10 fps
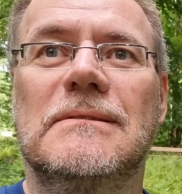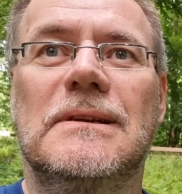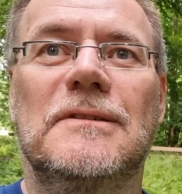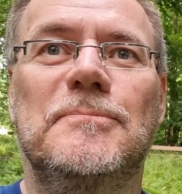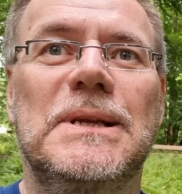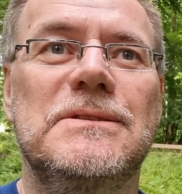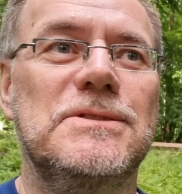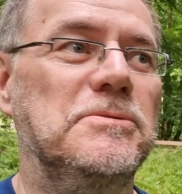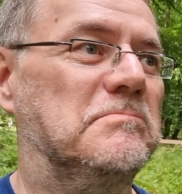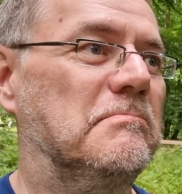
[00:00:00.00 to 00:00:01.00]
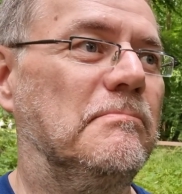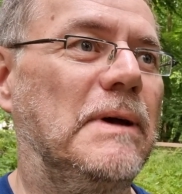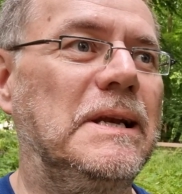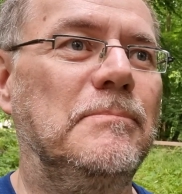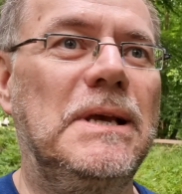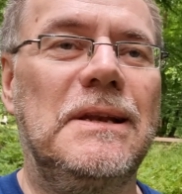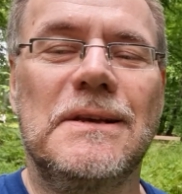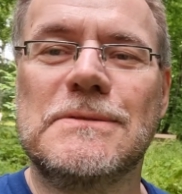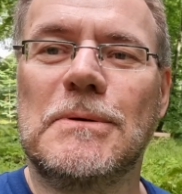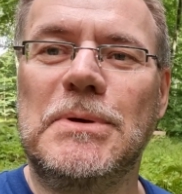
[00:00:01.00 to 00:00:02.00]
And I've been to many
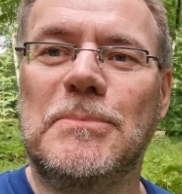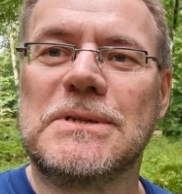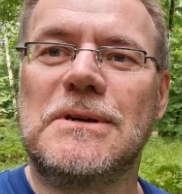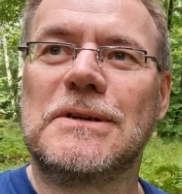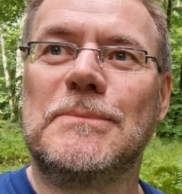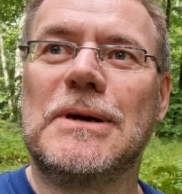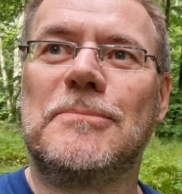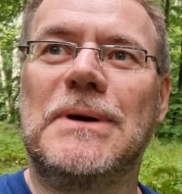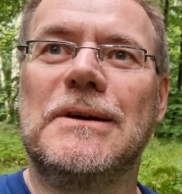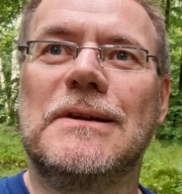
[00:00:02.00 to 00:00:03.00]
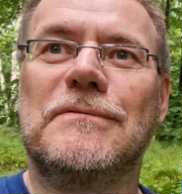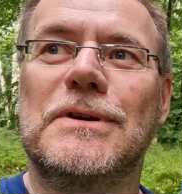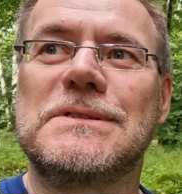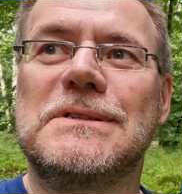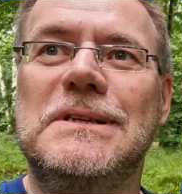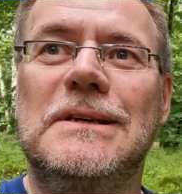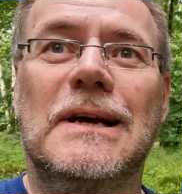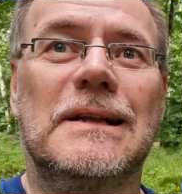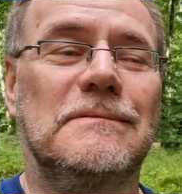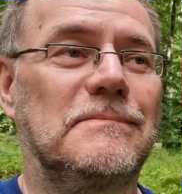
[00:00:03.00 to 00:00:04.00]
meetings where people talked about biodiversity
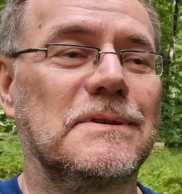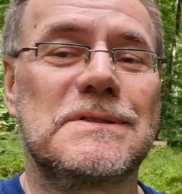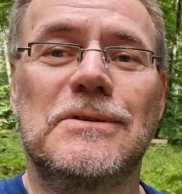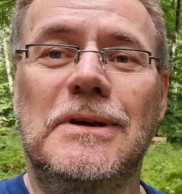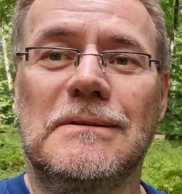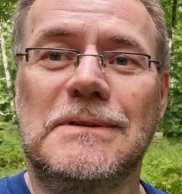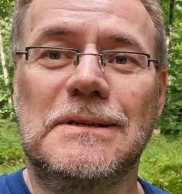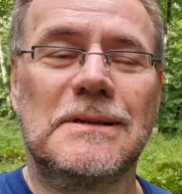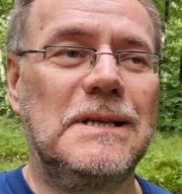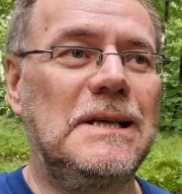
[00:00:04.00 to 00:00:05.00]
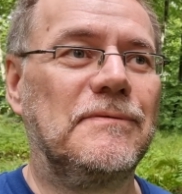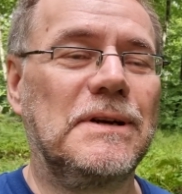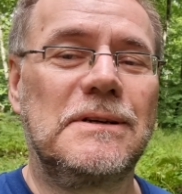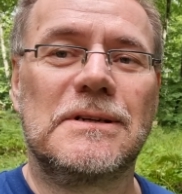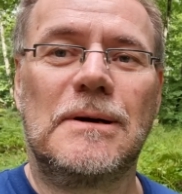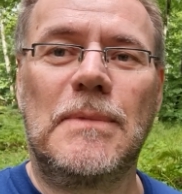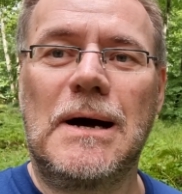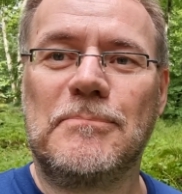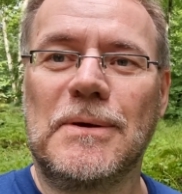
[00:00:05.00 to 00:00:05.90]
and the soil didn't even come up.